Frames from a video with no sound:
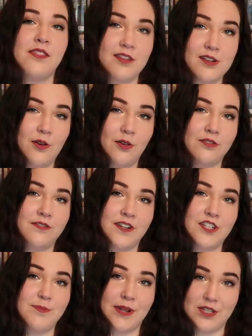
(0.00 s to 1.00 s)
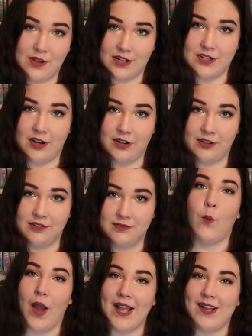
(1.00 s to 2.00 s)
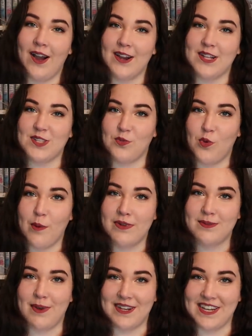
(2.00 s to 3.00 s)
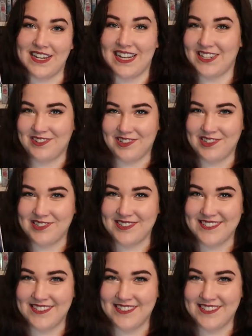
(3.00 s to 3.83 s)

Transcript: The Goldfinch by Donna Tartt, Why God is a Woman by Nan Andrews,